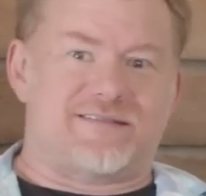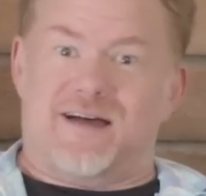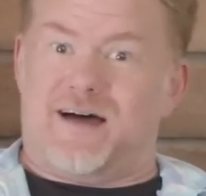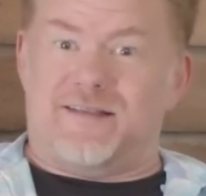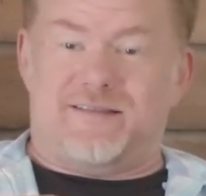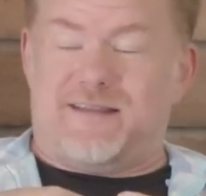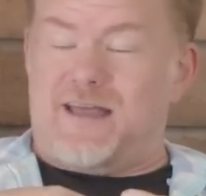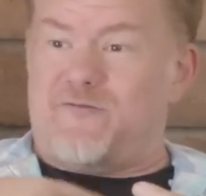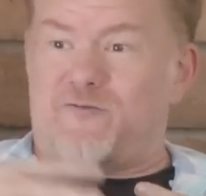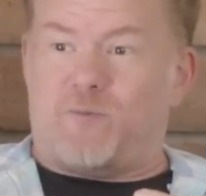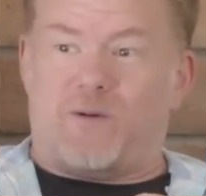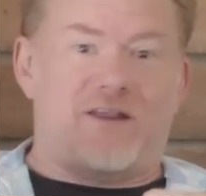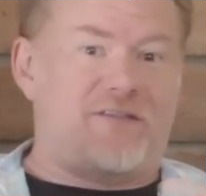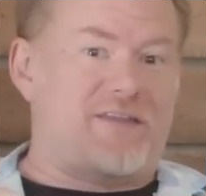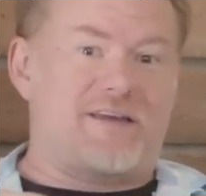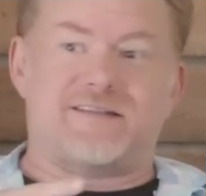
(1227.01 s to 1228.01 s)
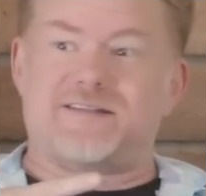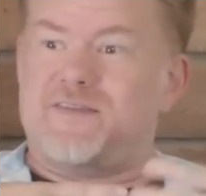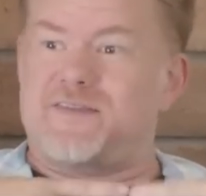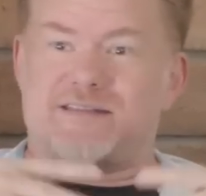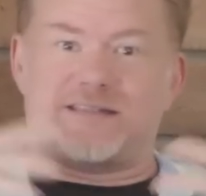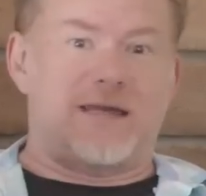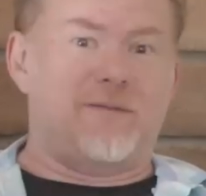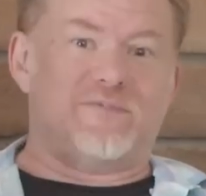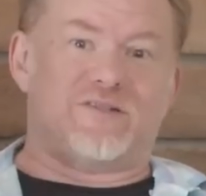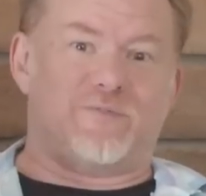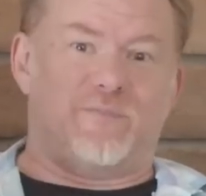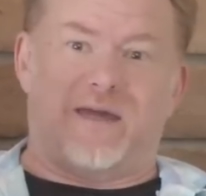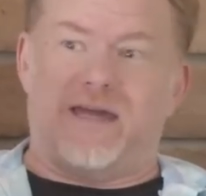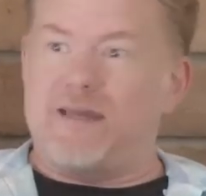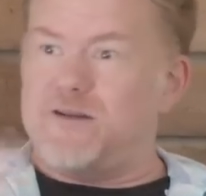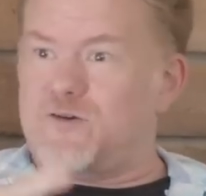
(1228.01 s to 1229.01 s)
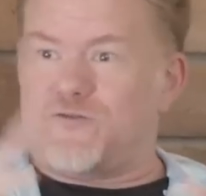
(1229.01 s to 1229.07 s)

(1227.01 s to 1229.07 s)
Not everybody thinks at the same speed